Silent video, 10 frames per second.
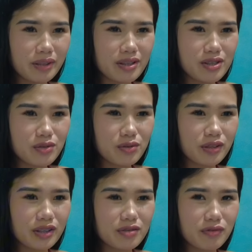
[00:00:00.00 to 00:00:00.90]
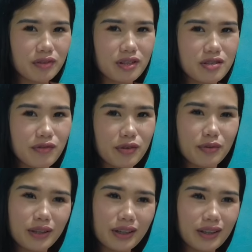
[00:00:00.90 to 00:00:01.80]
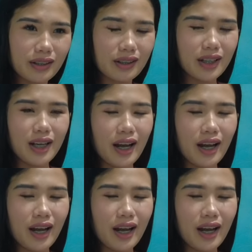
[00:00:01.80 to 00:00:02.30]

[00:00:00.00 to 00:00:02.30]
It's true. It's for real.